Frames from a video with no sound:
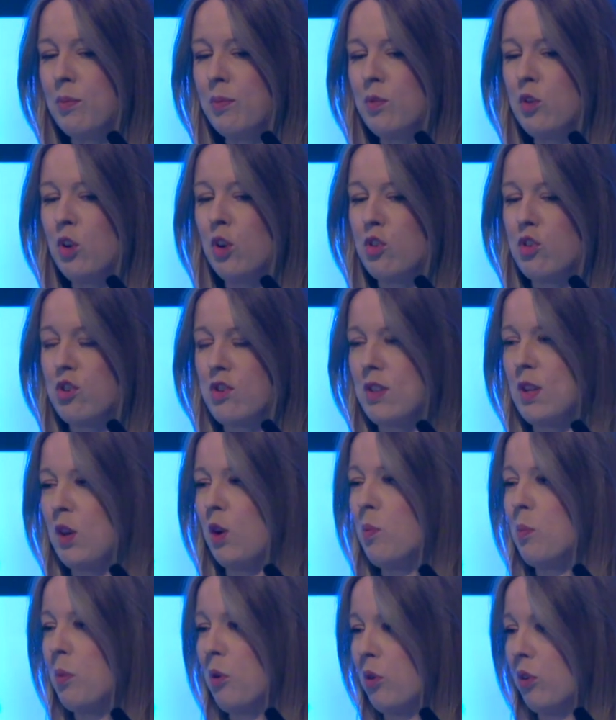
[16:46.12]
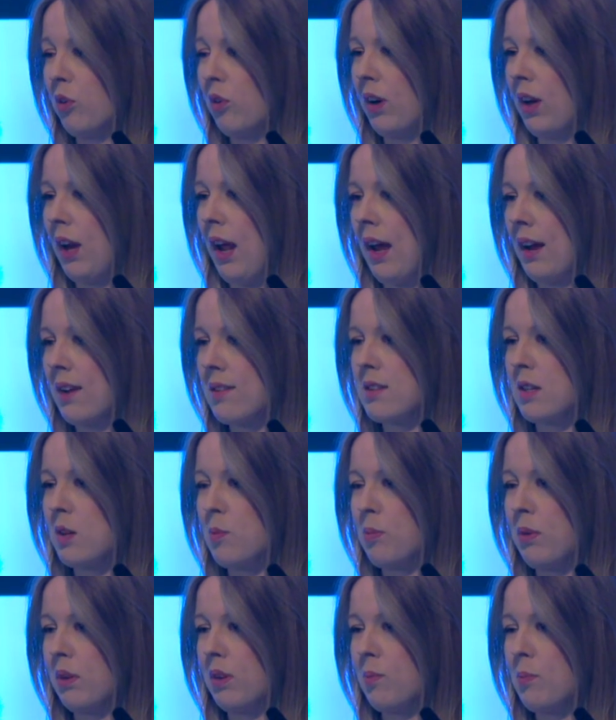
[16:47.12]
not just the onboarder and exit,
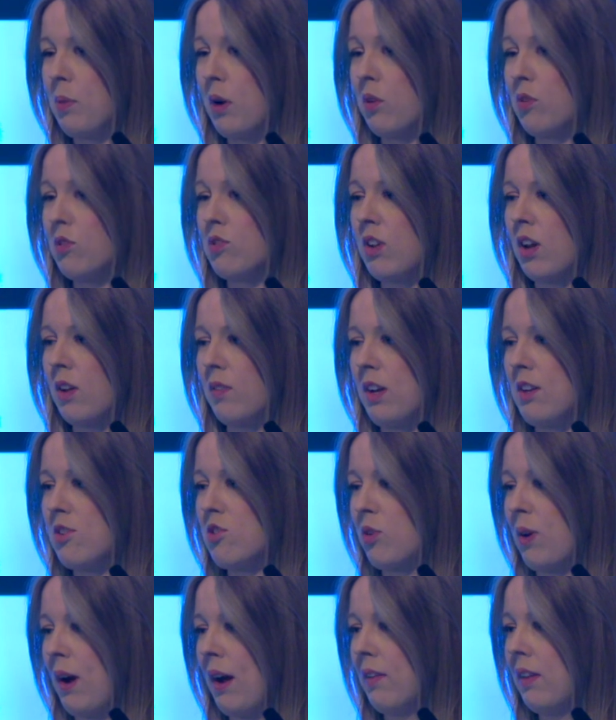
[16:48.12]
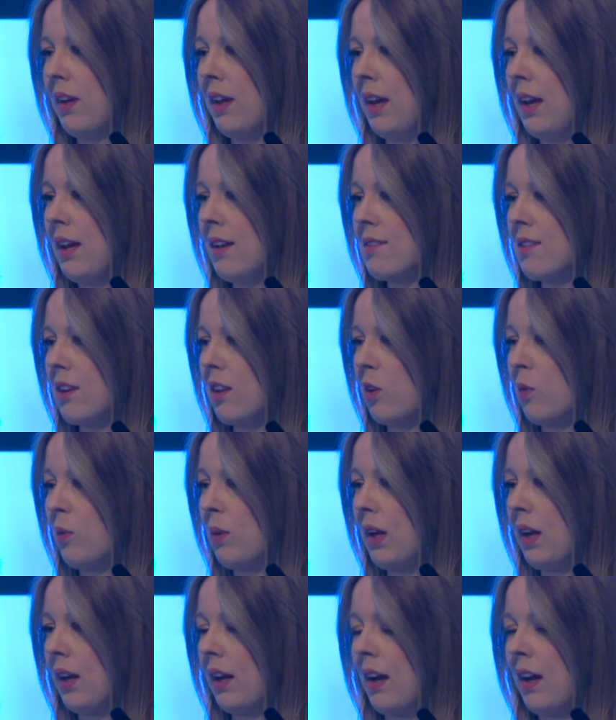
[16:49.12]
but pulse surveys throughout the year, so that we
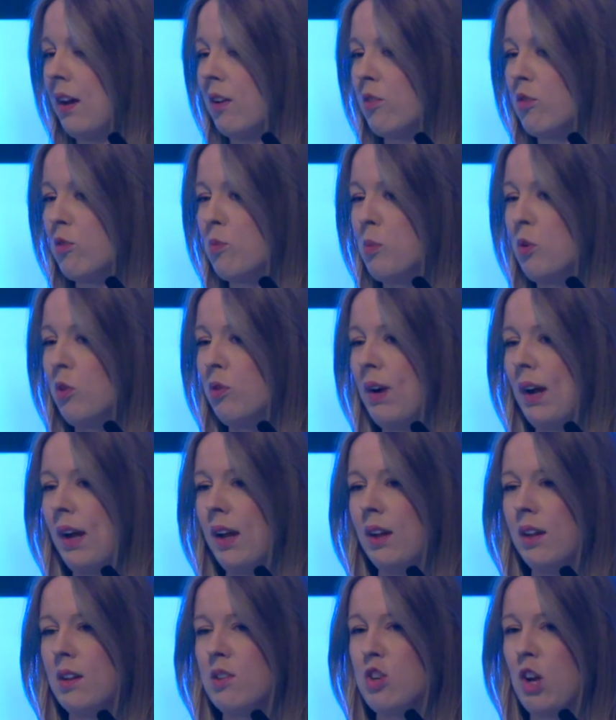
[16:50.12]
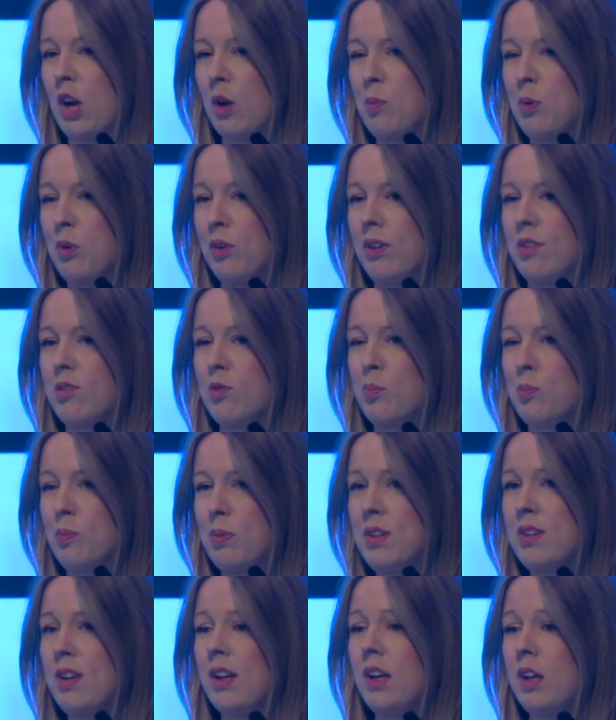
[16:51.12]
can have more regular checkpoints,
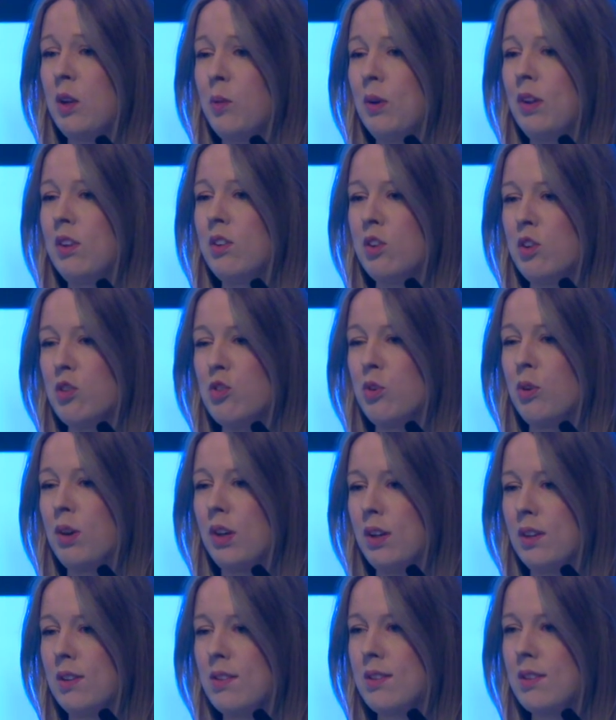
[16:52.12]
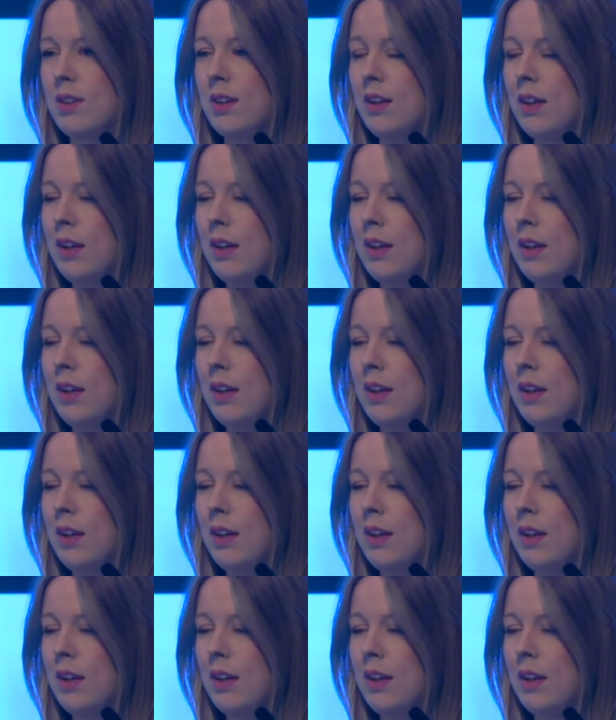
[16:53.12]
particularly with new joiners,